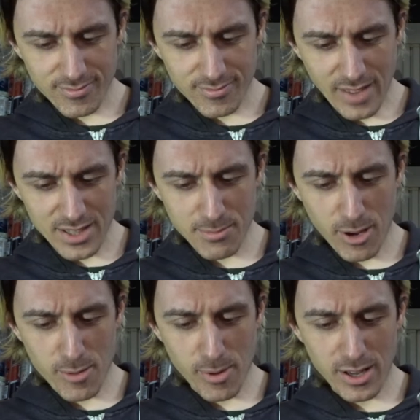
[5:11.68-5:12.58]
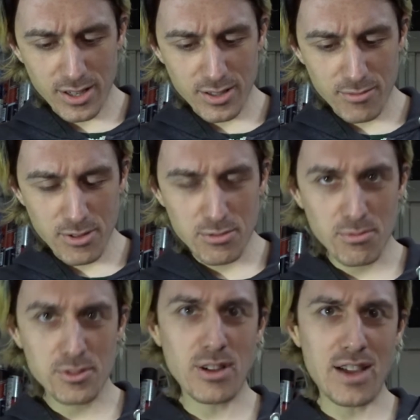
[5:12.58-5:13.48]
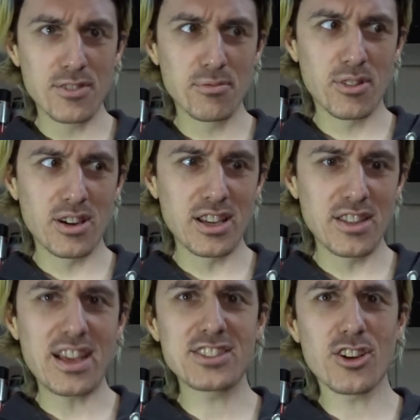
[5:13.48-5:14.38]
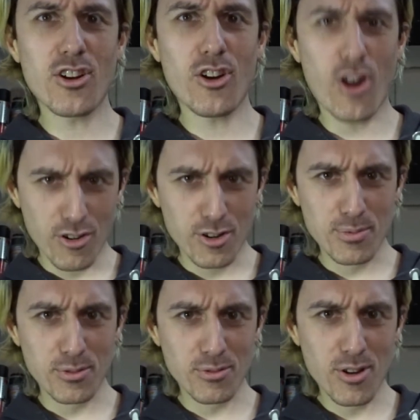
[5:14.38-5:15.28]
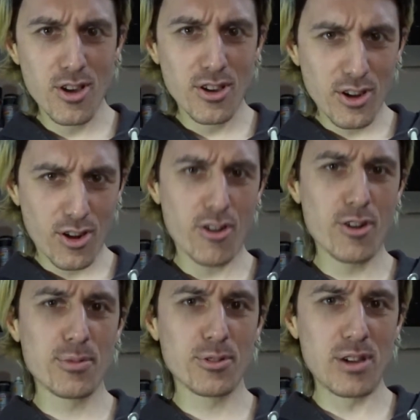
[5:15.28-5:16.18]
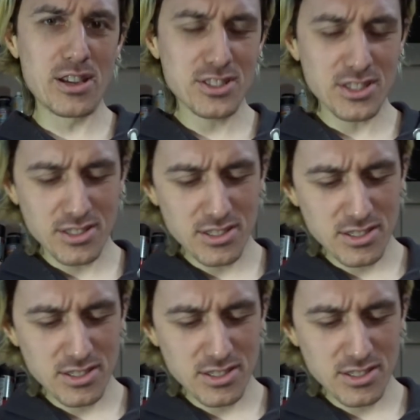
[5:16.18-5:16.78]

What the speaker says: as a motorbike, which one would you have and why? That's a horrible, horrible question.